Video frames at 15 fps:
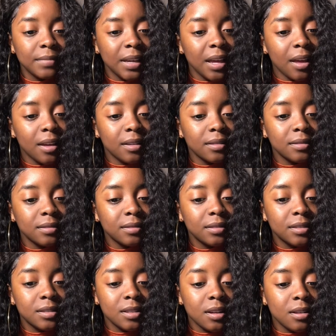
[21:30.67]
But yeah,
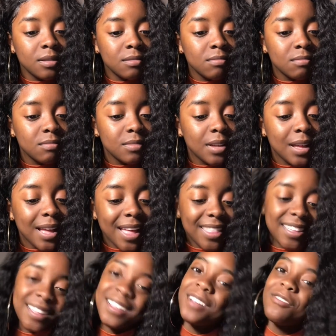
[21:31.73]
so I
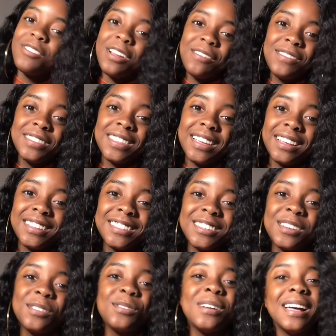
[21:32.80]
think I covered everything.
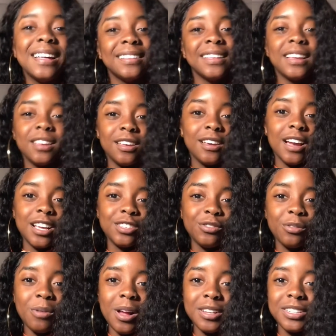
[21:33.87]
So thank you guys
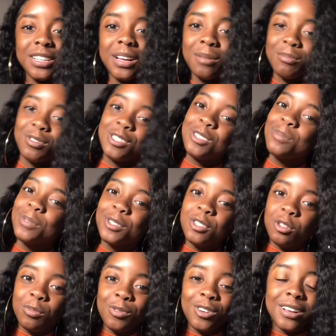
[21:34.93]
for watching. I'm super
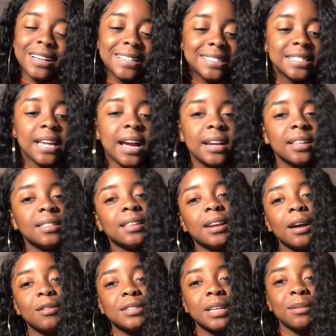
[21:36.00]
excited
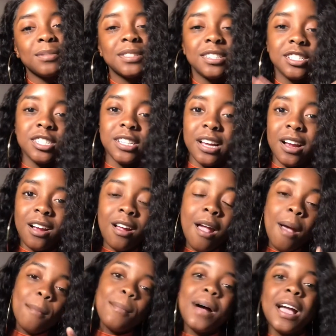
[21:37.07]
that I was able to share
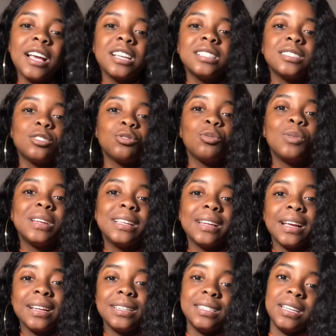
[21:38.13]
my
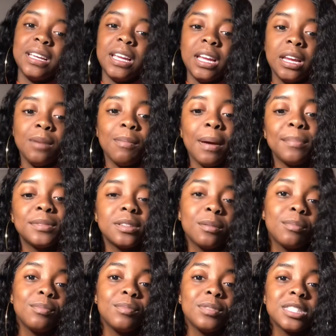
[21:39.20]
2019 Meps
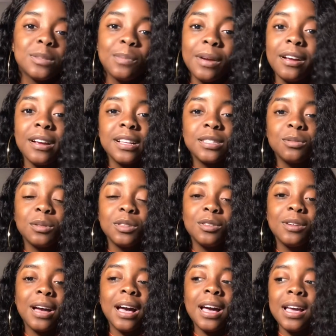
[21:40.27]
experience with you
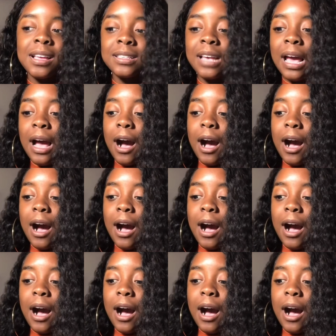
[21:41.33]
guys.